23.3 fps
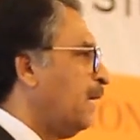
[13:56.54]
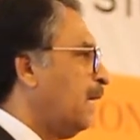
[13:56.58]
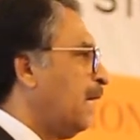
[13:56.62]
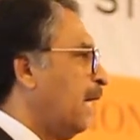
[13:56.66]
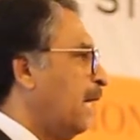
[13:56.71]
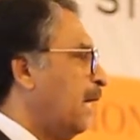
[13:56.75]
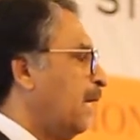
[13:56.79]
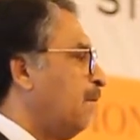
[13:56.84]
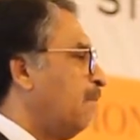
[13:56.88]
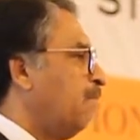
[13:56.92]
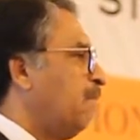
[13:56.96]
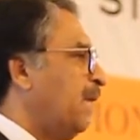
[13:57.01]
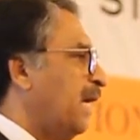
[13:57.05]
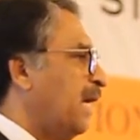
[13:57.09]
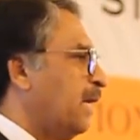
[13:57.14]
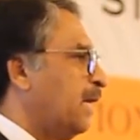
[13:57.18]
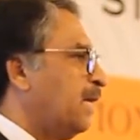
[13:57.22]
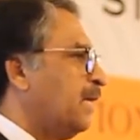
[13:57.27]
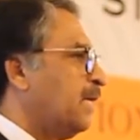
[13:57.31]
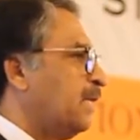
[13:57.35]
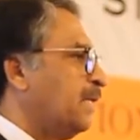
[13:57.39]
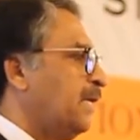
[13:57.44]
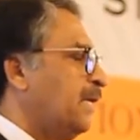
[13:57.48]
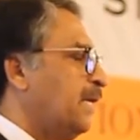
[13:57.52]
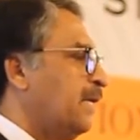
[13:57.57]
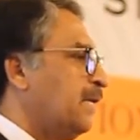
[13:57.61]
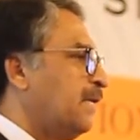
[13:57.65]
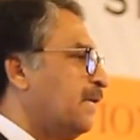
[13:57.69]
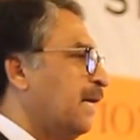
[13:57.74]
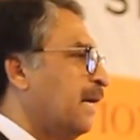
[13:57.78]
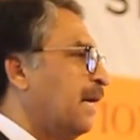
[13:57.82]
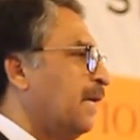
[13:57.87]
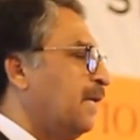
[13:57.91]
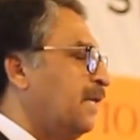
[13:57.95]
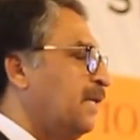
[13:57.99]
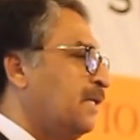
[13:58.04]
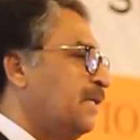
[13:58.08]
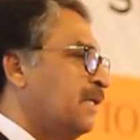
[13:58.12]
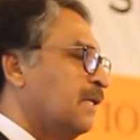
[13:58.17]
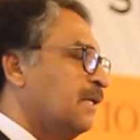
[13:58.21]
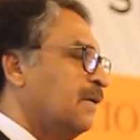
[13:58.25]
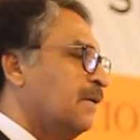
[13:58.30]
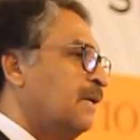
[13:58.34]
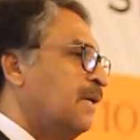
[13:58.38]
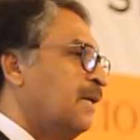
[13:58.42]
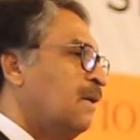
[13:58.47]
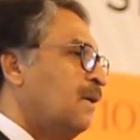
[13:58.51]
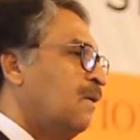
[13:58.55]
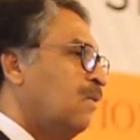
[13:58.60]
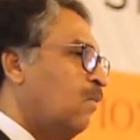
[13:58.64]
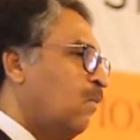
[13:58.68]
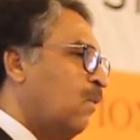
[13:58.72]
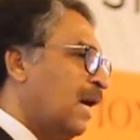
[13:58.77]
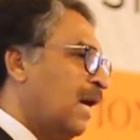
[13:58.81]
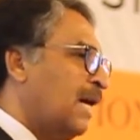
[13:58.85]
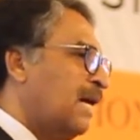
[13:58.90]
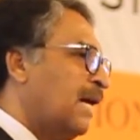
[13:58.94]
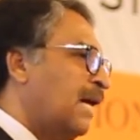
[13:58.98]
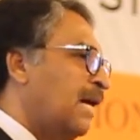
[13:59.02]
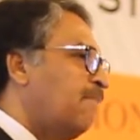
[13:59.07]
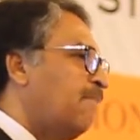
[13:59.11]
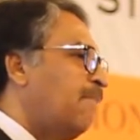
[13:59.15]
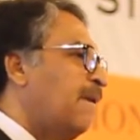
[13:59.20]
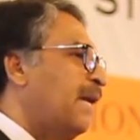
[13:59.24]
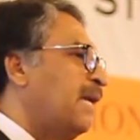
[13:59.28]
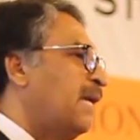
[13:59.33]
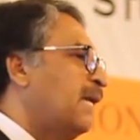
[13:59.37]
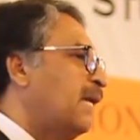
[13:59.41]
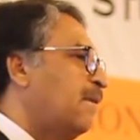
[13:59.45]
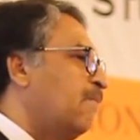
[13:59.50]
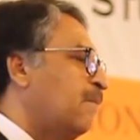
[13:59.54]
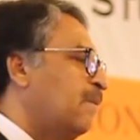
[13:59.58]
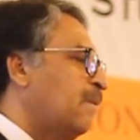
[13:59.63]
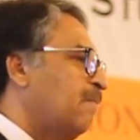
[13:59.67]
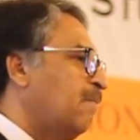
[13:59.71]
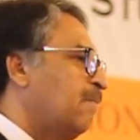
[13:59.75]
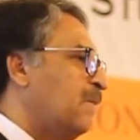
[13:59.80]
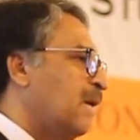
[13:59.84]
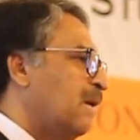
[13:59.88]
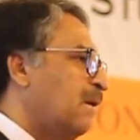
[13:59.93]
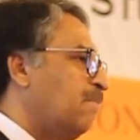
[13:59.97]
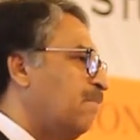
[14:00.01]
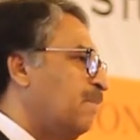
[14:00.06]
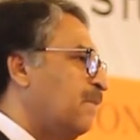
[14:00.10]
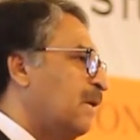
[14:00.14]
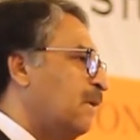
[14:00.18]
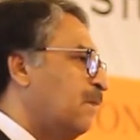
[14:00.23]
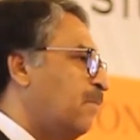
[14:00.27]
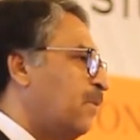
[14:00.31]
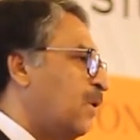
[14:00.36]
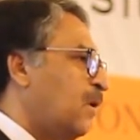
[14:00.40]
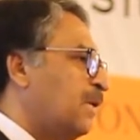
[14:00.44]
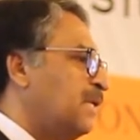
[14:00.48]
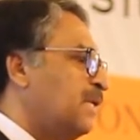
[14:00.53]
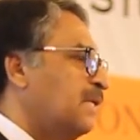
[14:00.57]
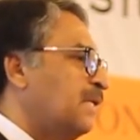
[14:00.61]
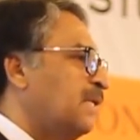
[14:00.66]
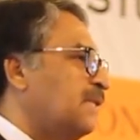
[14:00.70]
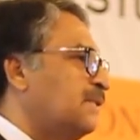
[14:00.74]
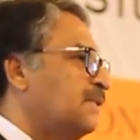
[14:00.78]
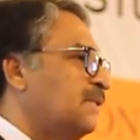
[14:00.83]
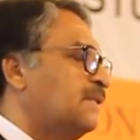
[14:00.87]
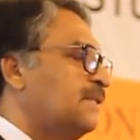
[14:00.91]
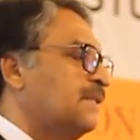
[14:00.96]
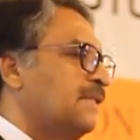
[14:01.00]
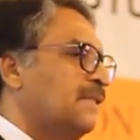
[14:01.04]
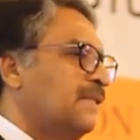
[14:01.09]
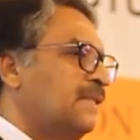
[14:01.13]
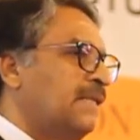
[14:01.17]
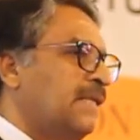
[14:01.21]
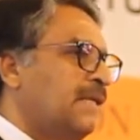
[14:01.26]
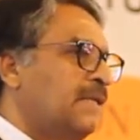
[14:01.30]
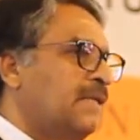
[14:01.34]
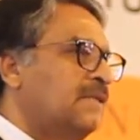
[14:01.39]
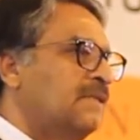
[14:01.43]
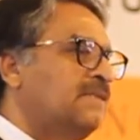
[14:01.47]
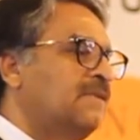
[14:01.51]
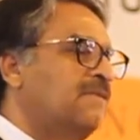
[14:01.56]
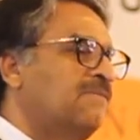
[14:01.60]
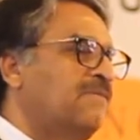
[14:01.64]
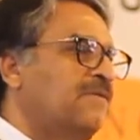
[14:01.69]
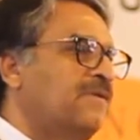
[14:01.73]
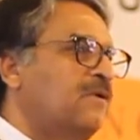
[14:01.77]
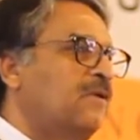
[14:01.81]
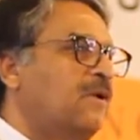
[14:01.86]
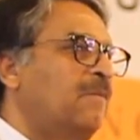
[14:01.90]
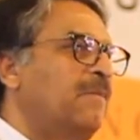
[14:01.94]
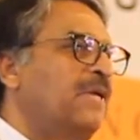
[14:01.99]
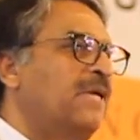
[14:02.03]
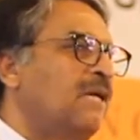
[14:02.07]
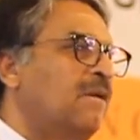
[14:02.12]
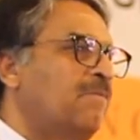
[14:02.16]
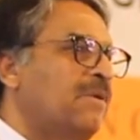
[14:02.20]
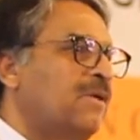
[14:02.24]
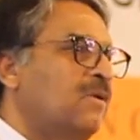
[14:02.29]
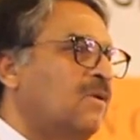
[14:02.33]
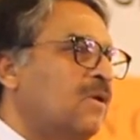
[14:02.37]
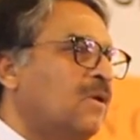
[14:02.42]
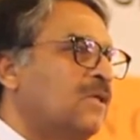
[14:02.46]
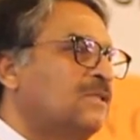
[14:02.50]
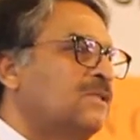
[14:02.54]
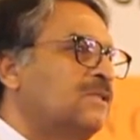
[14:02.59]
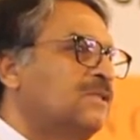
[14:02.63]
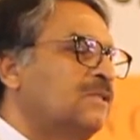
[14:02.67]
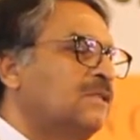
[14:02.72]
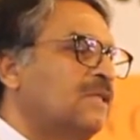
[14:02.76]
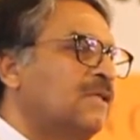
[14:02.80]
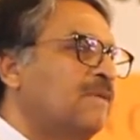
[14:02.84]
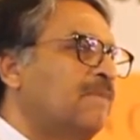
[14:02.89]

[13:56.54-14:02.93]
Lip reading: and make the entire region. Why I brought in this terrorism phenomena? Because